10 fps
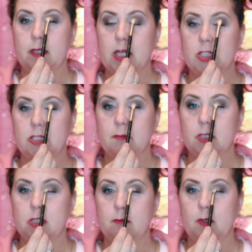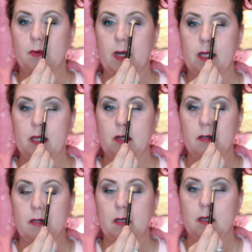that shimmer shimmer right
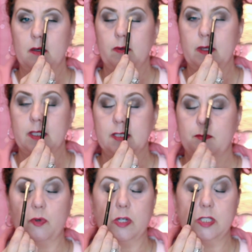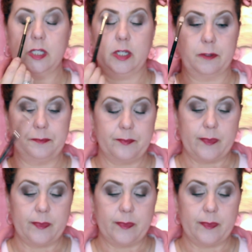here with this brush here